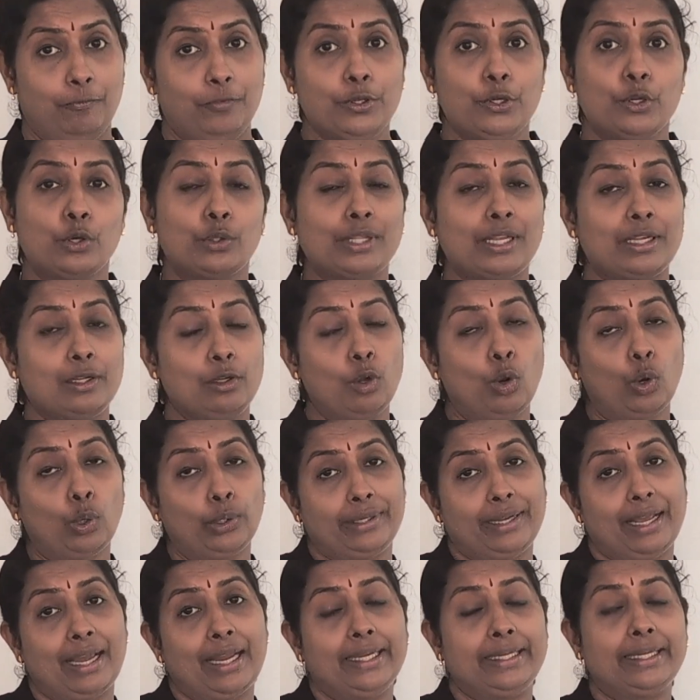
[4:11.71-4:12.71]
We know that low
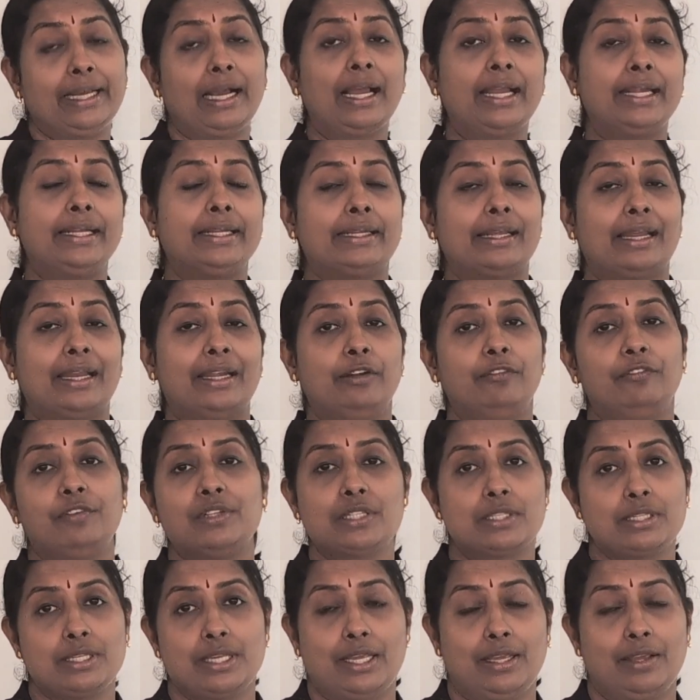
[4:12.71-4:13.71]
tide, high tide, we
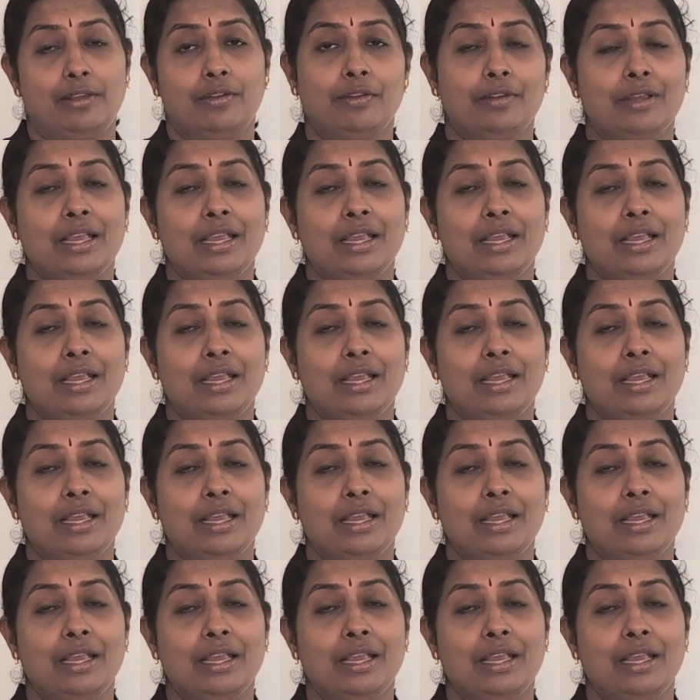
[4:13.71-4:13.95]
see.